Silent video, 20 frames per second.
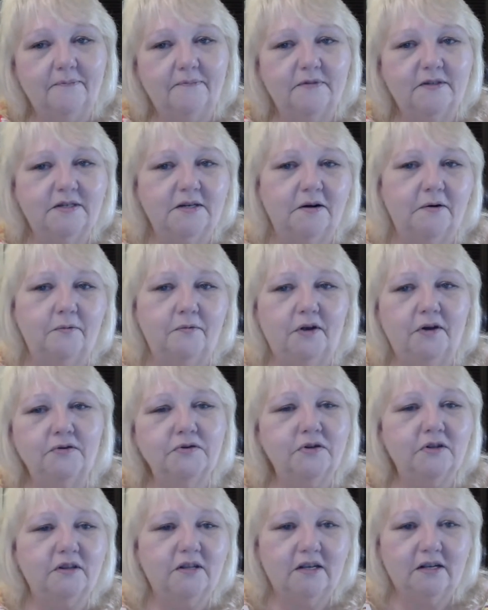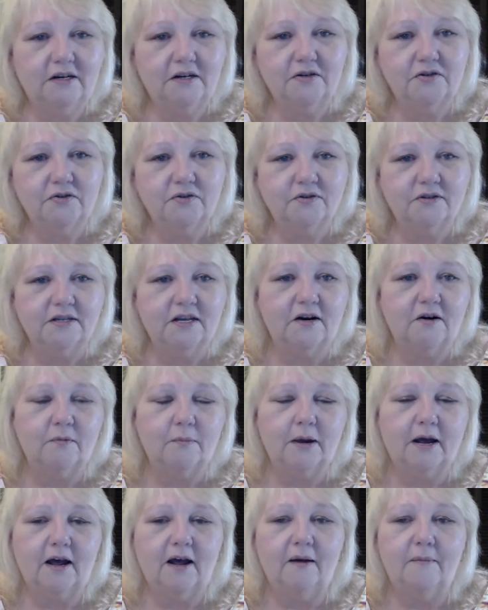So those are the initials that are
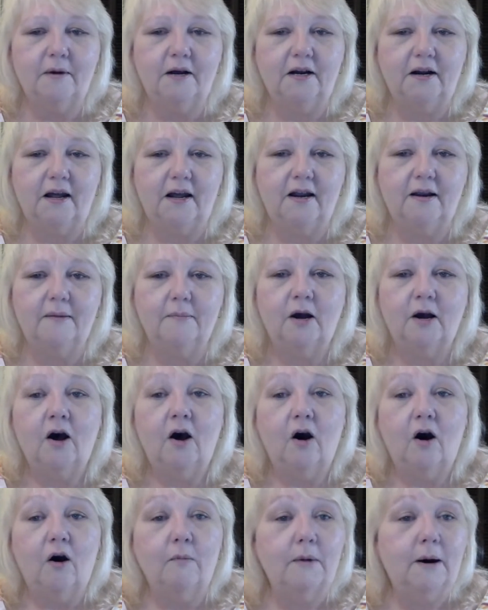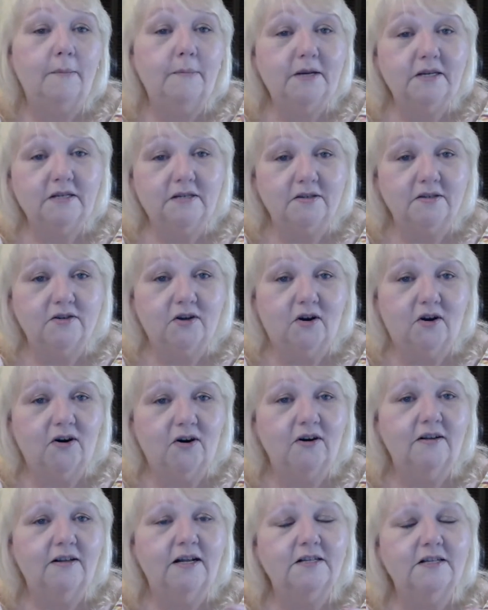behind my name on my business
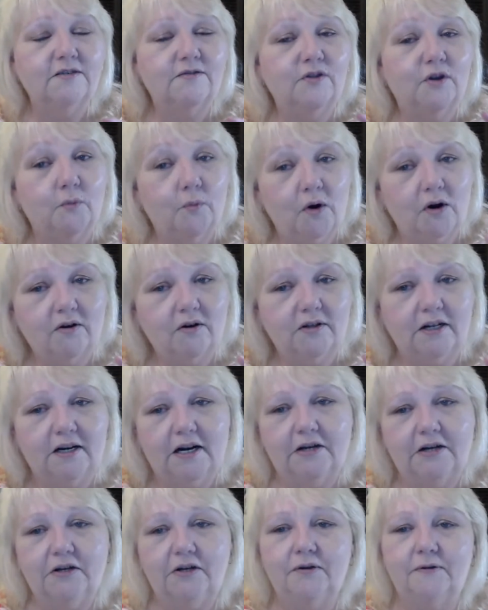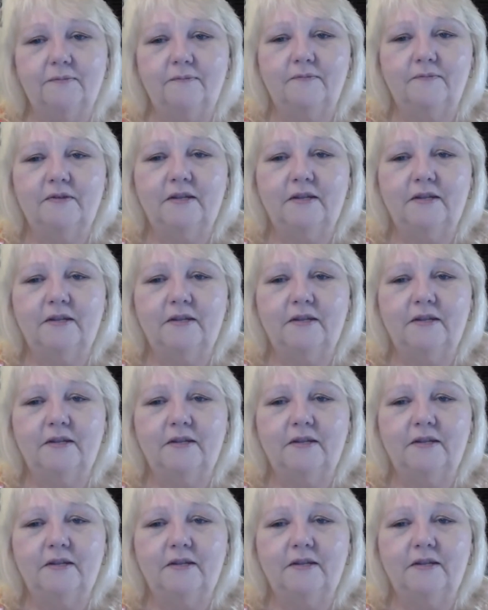card. That's the work that I do.